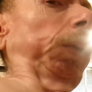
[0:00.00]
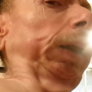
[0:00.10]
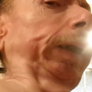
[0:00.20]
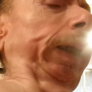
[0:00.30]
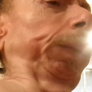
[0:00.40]

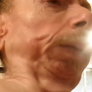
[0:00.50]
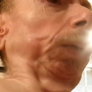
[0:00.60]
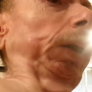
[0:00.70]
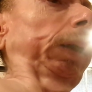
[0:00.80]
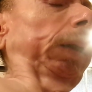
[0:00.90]
Yeah,
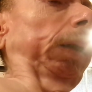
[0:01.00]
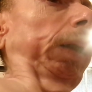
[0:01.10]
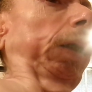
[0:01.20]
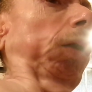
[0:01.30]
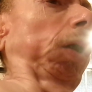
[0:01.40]

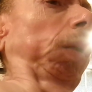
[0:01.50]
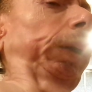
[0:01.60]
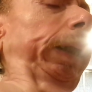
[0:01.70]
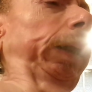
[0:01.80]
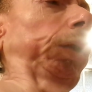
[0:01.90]
after we're doing
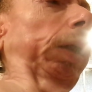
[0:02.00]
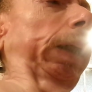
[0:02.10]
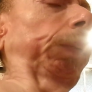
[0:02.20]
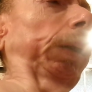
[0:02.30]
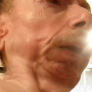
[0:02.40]
the show.
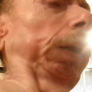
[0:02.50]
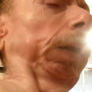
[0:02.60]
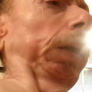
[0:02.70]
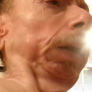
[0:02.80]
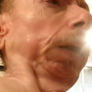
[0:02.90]
Okay,
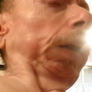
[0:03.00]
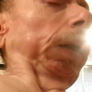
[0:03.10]
I'm sorry.